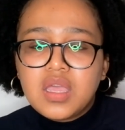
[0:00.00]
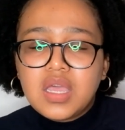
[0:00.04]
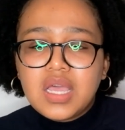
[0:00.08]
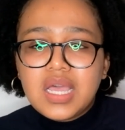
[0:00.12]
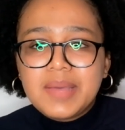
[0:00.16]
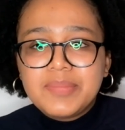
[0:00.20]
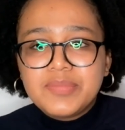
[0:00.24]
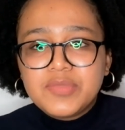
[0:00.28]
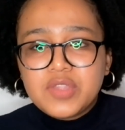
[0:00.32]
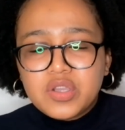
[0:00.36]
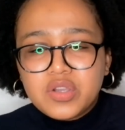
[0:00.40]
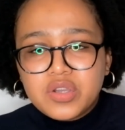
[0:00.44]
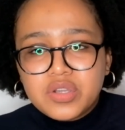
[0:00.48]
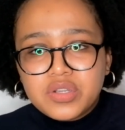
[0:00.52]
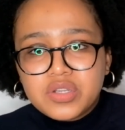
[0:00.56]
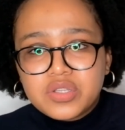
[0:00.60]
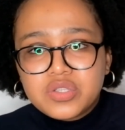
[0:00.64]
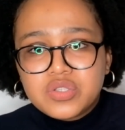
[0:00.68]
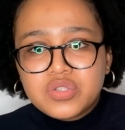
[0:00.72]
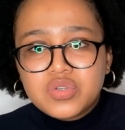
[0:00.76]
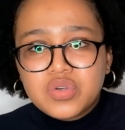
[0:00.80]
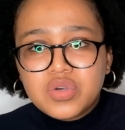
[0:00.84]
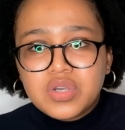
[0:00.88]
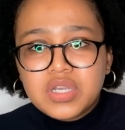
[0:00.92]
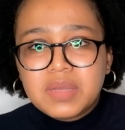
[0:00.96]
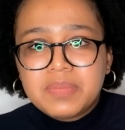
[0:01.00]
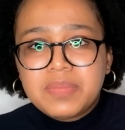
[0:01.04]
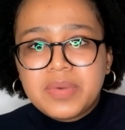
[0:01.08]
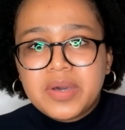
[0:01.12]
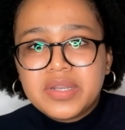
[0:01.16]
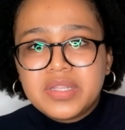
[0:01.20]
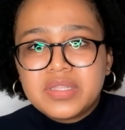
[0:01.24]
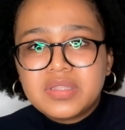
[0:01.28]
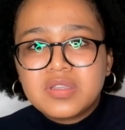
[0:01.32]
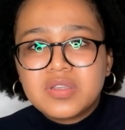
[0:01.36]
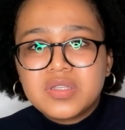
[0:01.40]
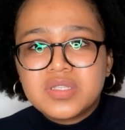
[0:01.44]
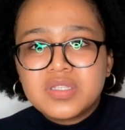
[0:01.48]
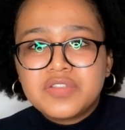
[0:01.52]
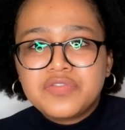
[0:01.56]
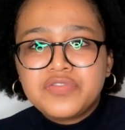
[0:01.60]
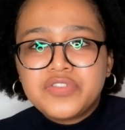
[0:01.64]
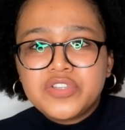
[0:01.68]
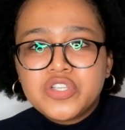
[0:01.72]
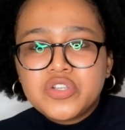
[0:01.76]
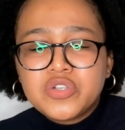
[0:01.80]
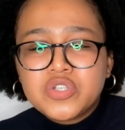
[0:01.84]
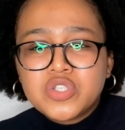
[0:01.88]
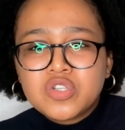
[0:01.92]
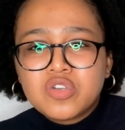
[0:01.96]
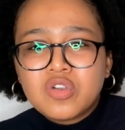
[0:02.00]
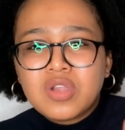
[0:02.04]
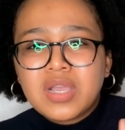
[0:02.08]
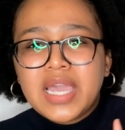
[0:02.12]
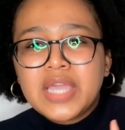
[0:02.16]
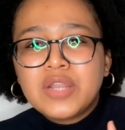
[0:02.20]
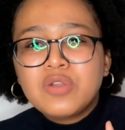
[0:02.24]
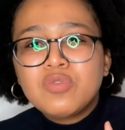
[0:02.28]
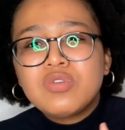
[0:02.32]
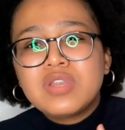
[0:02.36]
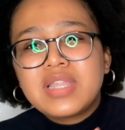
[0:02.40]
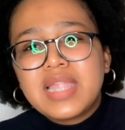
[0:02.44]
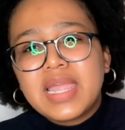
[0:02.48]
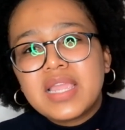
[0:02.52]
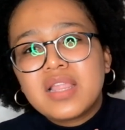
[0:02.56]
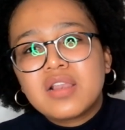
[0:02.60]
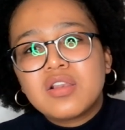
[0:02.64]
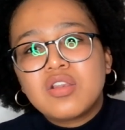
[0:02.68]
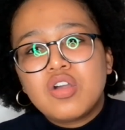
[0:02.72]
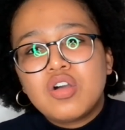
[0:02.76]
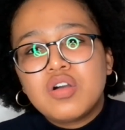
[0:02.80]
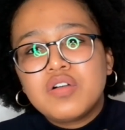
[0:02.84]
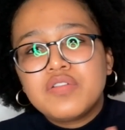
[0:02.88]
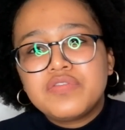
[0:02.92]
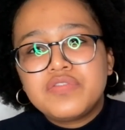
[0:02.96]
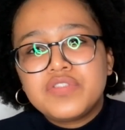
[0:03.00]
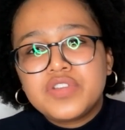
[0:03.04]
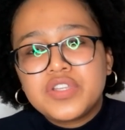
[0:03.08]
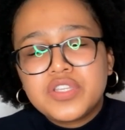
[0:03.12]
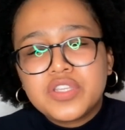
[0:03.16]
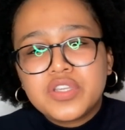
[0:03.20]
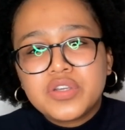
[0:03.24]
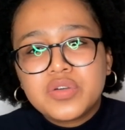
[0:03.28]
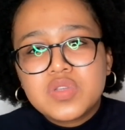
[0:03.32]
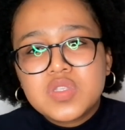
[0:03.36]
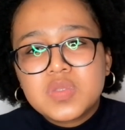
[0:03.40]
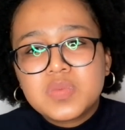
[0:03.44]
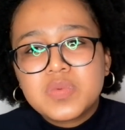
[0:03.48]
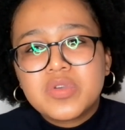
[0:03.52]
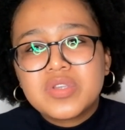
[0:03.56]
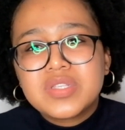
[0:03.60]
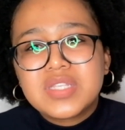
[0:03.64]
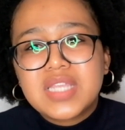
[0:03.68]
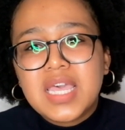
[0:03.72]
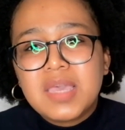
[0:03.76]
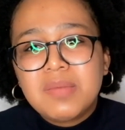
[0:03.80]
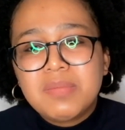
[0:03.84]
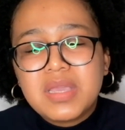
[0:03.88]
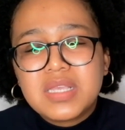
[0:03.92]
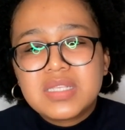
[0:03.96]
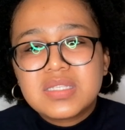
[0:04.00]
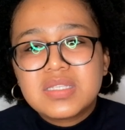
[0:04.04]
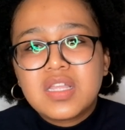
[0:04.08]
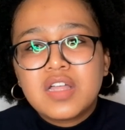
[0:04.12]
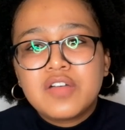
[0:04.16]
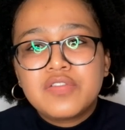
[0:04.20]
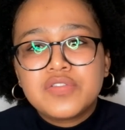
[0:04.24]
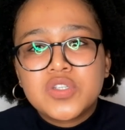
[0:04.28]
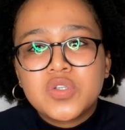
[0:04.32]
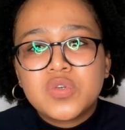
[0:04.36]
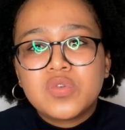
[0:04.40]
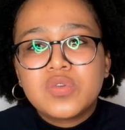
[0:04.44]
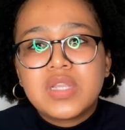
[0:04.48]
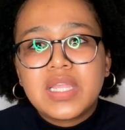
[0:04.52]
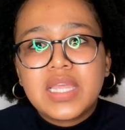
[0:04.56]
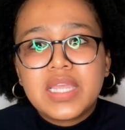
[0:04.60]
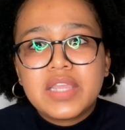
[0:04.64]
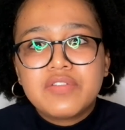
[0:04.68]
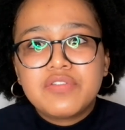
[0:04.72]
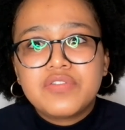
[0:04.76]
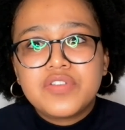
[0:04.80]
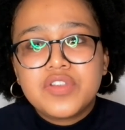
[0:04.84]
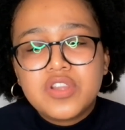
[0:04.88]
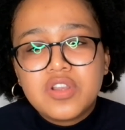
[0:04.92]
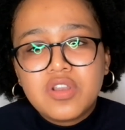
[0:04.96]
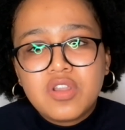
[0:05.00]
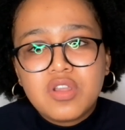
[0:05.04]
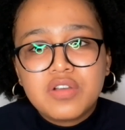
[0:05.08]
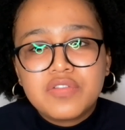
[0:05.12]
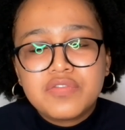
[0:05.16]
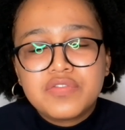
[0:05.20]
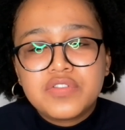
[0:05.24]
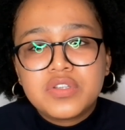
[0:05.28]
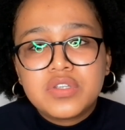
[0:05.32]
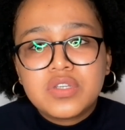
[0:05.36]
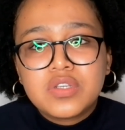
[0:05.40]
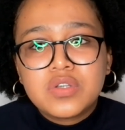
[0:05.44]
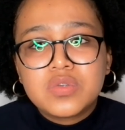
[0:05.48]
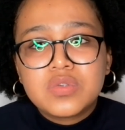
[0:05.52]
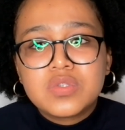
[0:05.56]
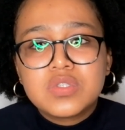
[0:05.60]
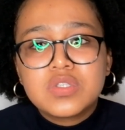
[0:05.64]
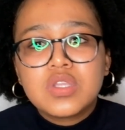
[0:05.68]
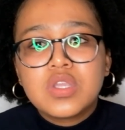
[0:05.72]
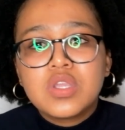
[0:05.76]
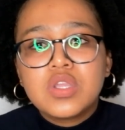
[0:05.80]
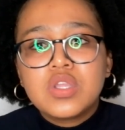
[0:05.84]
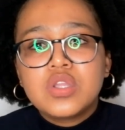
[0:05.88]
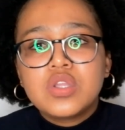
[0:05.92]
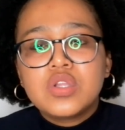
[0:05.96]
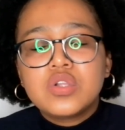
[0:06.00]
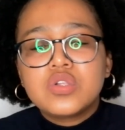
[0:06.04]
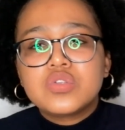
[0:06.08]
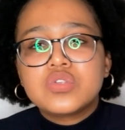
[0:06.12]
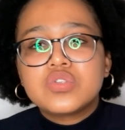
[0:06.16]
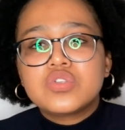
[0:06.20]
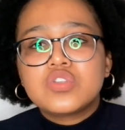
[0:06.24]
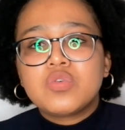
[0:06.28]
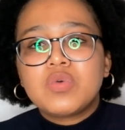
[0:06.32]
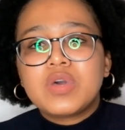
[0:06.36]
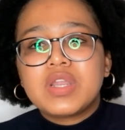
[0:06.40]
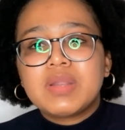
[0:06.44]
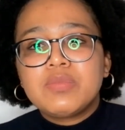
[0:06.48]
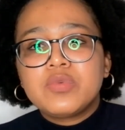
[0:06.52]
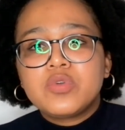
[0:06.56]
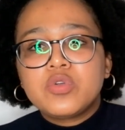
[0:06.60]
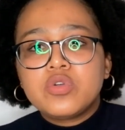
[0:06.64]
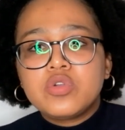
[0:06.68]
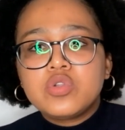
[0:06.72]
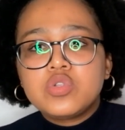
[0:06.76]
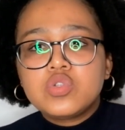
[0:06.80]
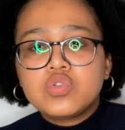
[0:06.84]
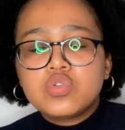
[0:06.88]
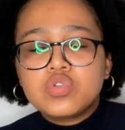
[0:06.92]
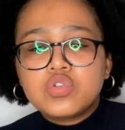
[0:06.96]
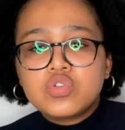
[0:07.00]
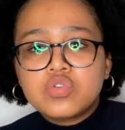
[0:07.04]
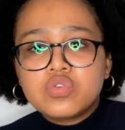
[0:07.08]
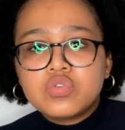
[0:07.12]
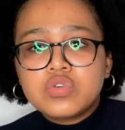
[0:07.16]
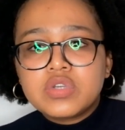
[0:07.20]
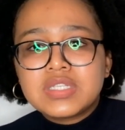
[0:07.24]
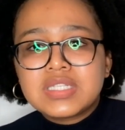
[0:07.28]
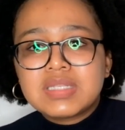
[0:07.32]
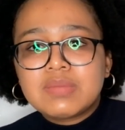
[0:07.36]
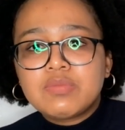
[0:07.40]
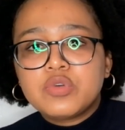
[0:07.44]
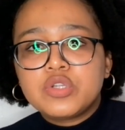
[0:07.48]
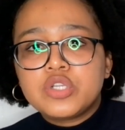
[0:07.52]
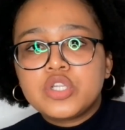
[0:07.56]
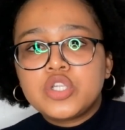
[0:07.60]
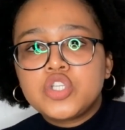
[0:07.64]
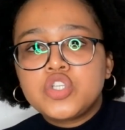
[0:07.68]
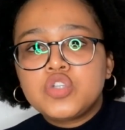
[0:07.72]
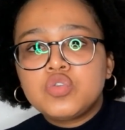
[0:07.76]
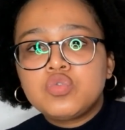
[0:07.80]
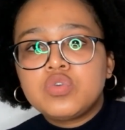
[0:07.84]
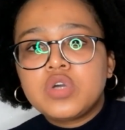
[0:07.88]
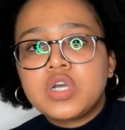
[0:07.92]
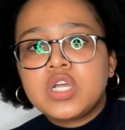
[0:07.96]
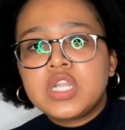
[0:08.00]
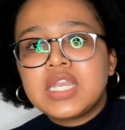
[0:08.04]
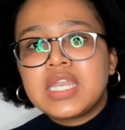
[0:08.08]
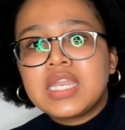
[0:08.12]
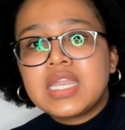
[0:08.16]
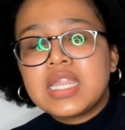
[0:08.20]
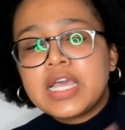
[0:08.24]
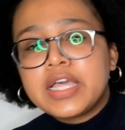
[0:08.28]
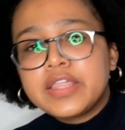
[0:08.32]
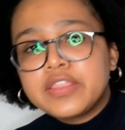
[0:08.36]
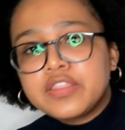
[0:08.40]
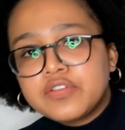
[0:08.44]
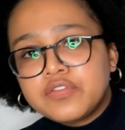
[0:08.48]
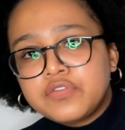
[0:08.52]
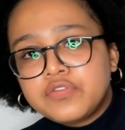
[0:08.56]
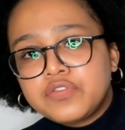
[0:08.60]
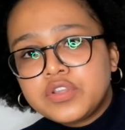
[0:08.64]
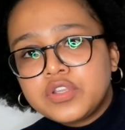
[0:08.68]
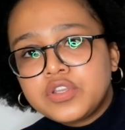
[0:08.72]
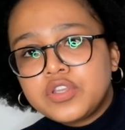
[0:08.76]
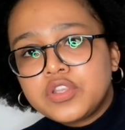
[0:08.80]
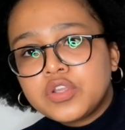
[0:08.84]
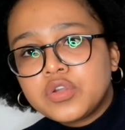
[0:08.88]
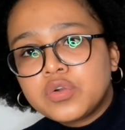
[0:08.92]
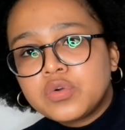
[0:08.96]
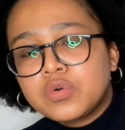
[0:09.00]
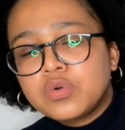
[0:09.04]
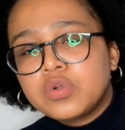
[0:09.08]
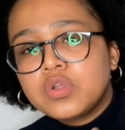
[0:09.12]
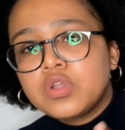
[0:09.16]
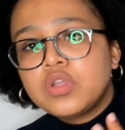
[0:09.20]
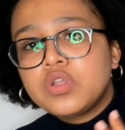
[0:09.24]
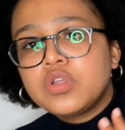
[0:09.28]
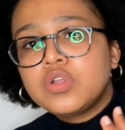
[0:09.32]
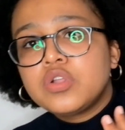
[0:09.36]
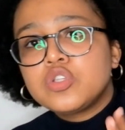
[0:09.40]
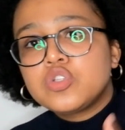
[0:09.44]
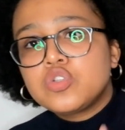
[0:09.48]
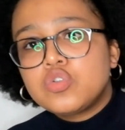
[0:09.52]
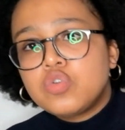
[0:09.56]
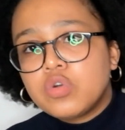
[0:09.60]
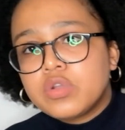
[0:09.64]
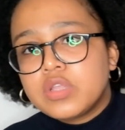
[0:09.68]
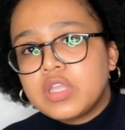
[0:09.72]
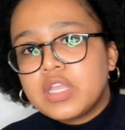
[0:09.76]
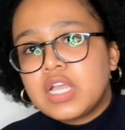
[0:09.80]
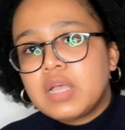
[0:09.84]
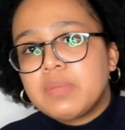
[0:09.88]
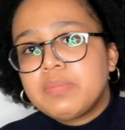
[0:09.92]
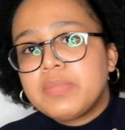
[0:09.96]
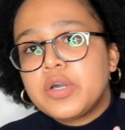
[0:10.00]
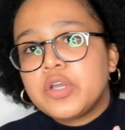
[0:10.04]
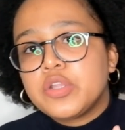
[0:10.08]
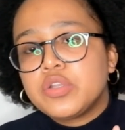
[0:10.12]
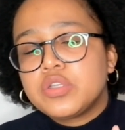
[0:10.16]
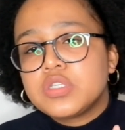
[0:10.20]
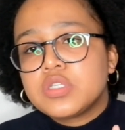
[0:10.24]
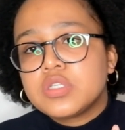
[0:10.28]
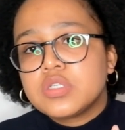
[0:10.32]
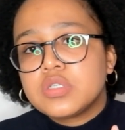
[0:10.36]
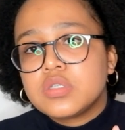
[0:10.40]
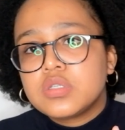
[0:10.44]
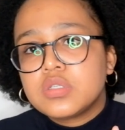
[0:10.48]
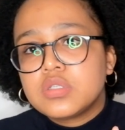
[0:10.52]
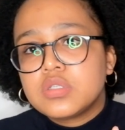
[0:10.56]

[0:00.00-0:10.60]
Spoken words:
I'm not going to talk about it because the video is too long. I don't like long videos because I myself don't like very long videos. So what I'm going to do is I'm going to do another video talking about